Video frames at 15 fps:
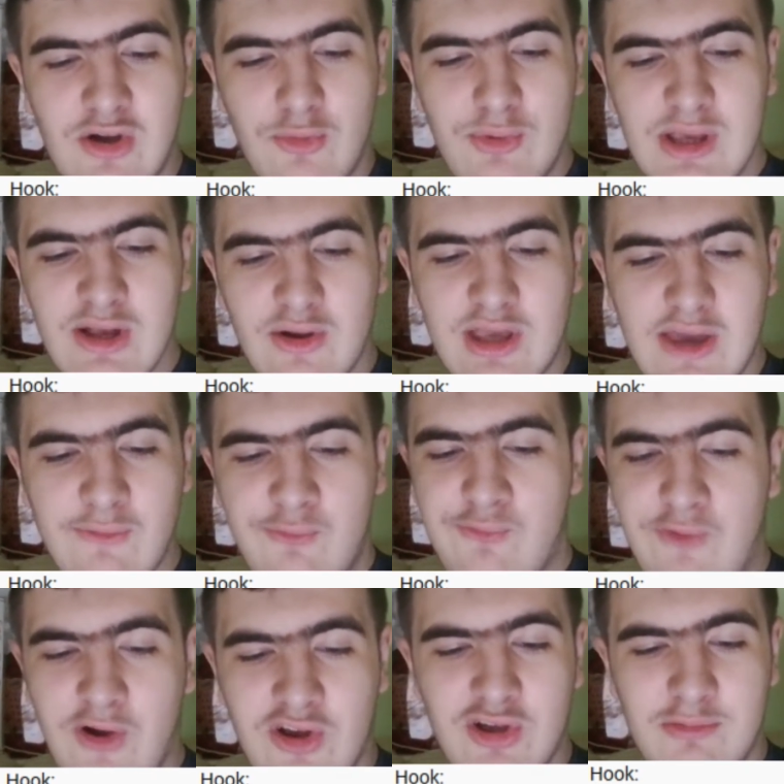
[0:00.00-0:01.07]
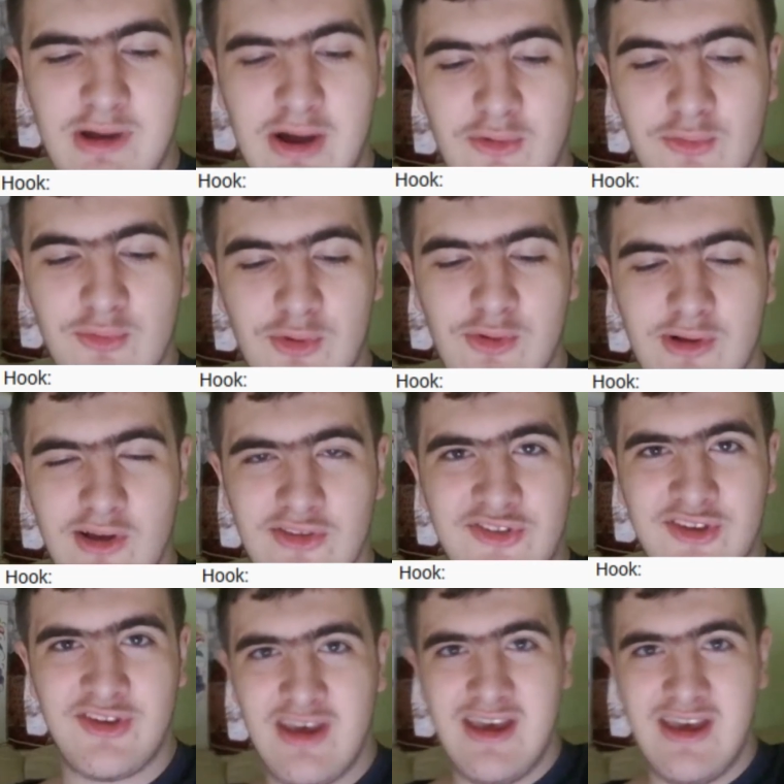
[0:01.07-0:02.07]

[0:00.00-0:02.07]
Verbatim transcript: We don't give fuck about rules.